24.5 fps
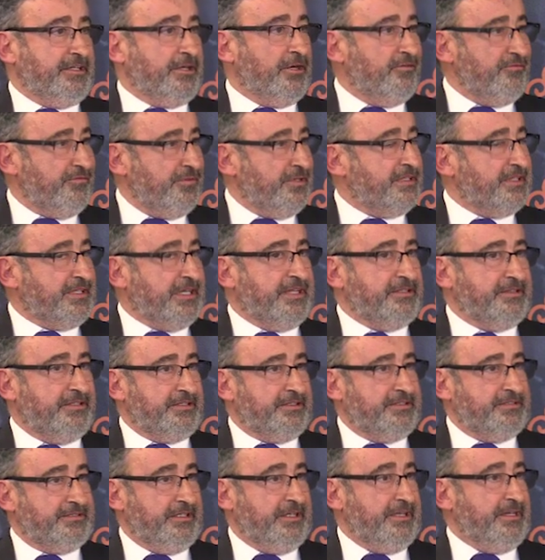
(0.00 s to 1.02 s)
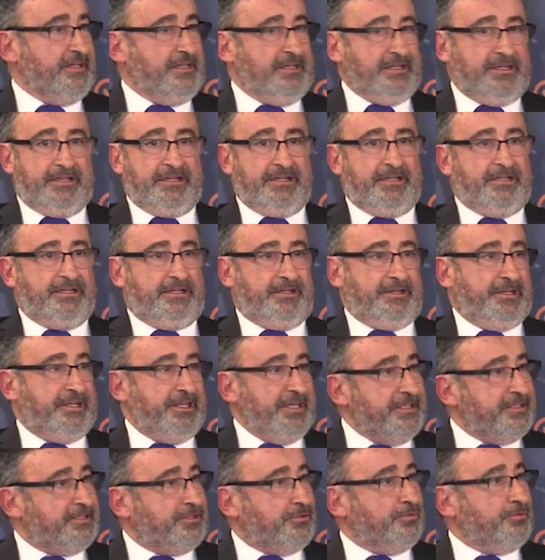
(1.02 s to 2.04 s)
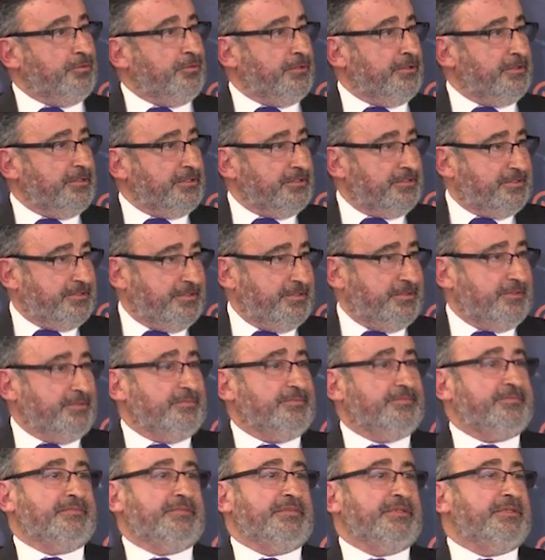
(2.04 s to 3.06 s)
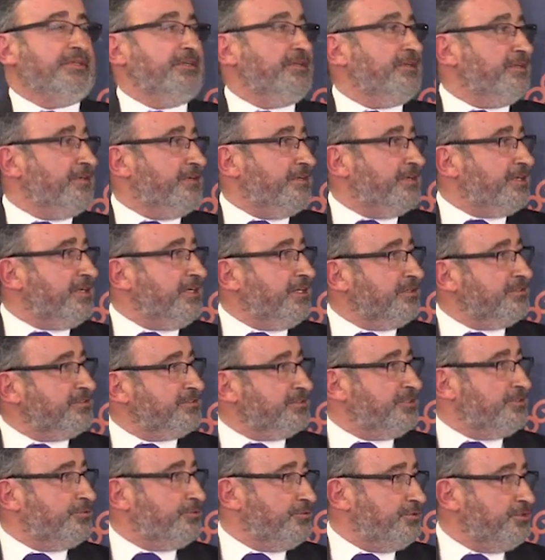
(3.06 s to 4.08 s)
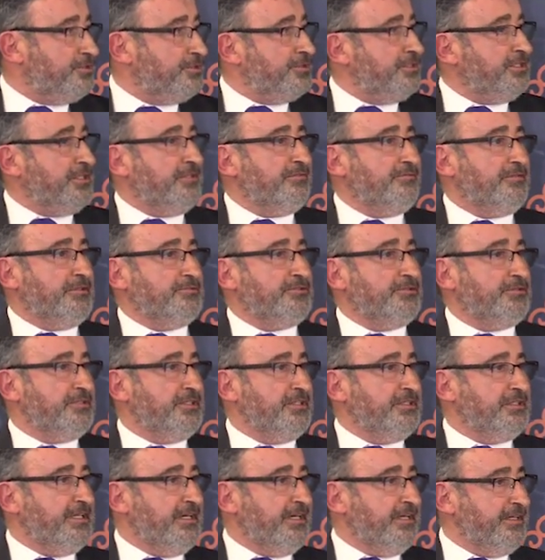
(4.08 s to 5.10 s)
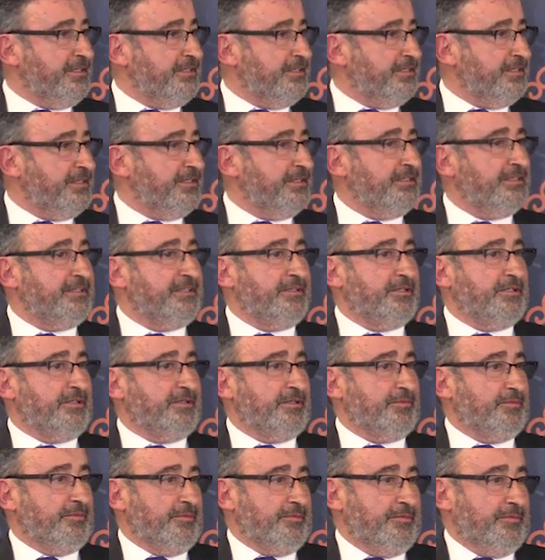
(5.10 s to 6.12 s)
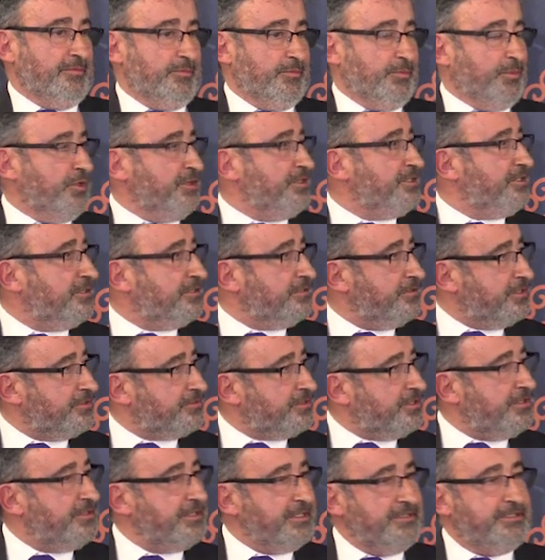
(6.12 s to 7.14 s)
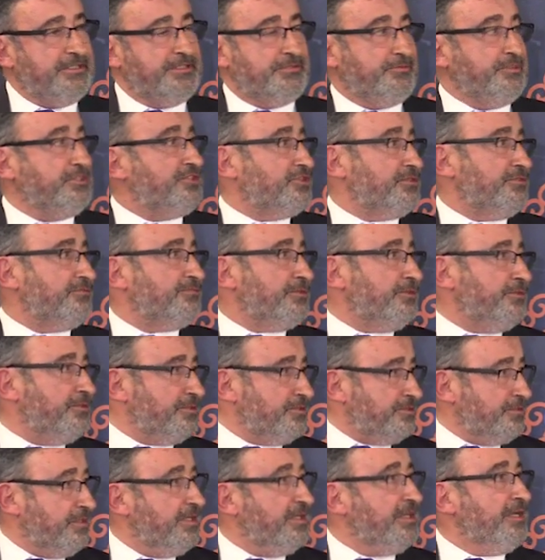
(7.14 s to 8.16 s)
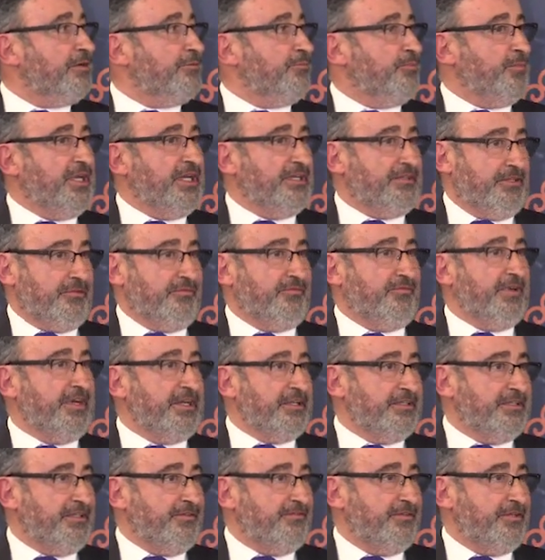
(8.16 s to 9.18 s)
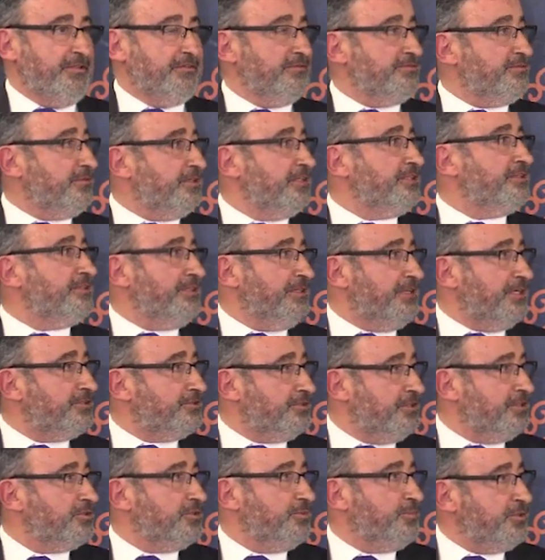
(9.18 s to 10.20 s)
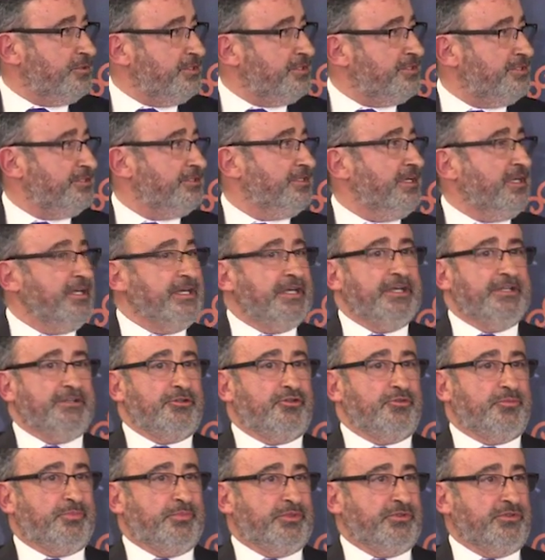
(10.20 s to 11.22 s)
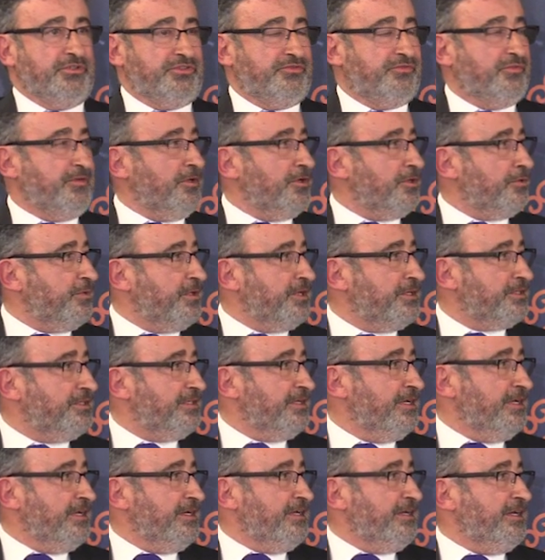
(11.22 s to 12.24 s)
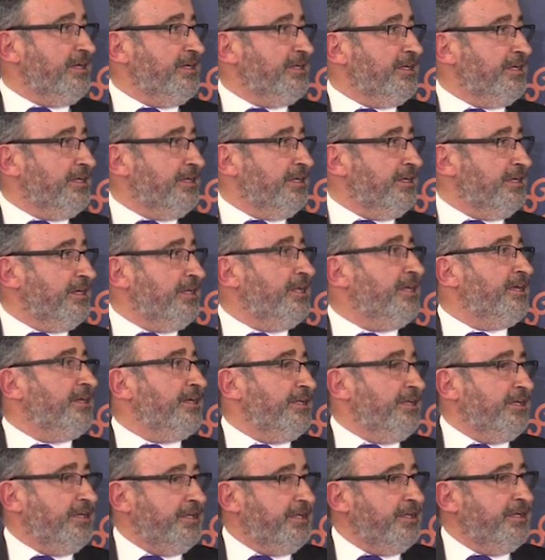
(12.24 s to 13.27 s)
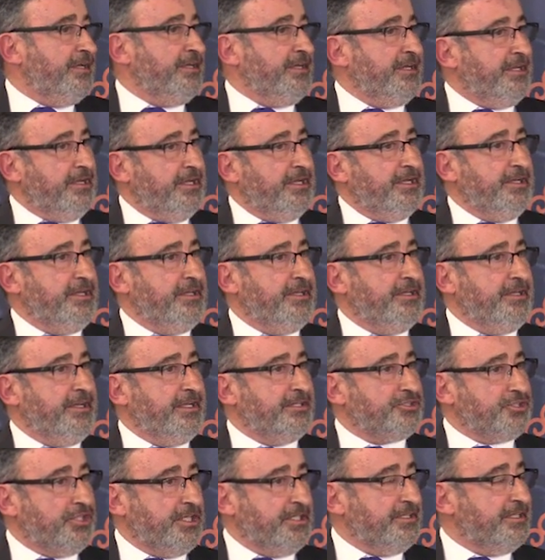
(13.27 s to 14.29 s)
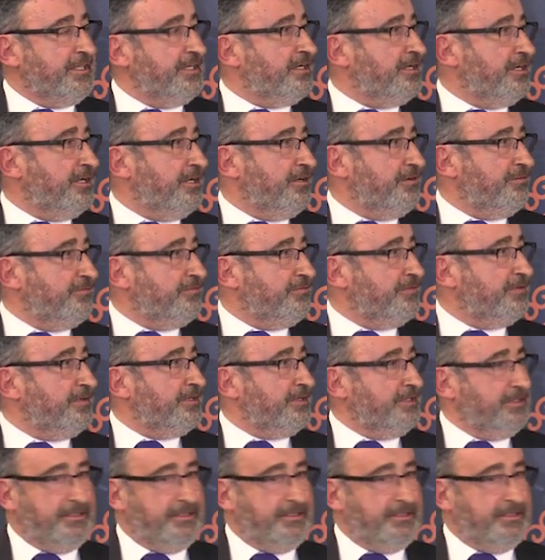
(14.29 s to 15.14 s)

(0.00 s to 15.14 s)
conflict countries lead towards reconstitution of authoritarian political authorities, which, of course, makes it very difficult for the international community to push forward an agenda of